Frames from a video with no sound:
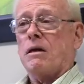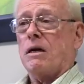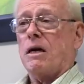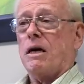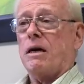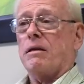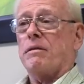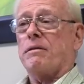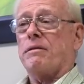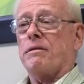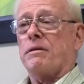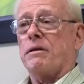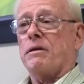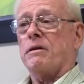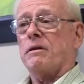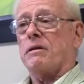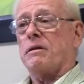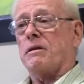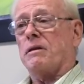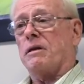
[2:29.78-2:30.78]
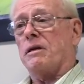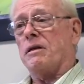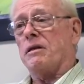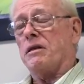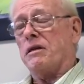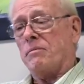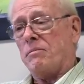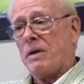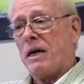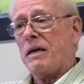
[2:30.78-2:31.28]
I think
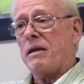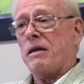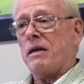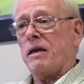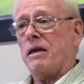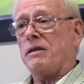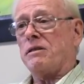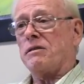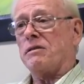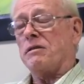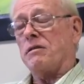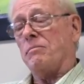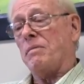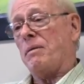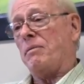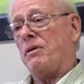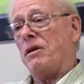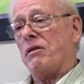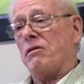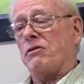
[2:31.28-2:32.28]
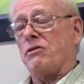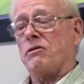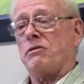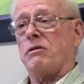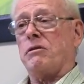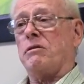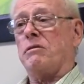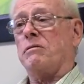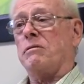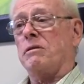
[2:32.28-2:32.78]
uh, in my case, and maybe others
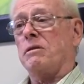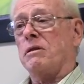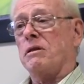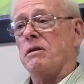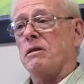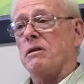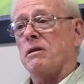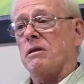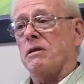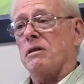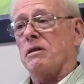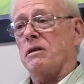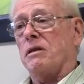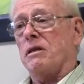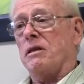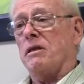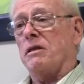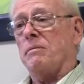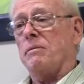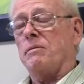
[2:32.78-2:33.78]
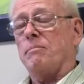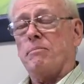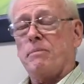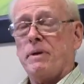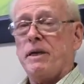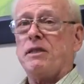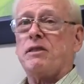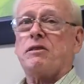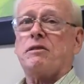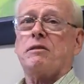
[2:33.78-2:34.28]
too, it
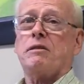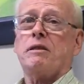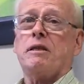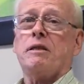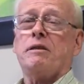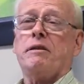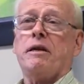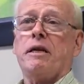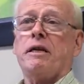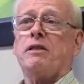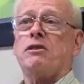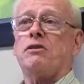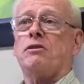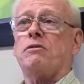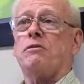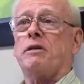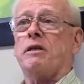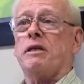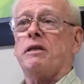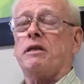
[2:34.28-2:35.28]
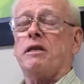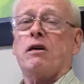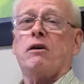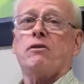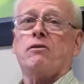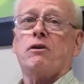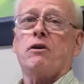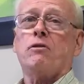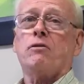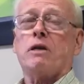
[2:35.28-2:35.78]
beats the danger and the
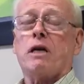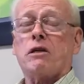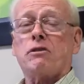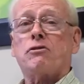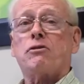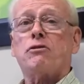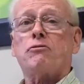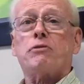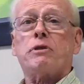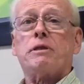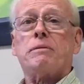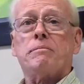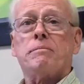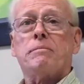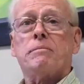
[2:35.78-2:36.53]
unknown out of surgery.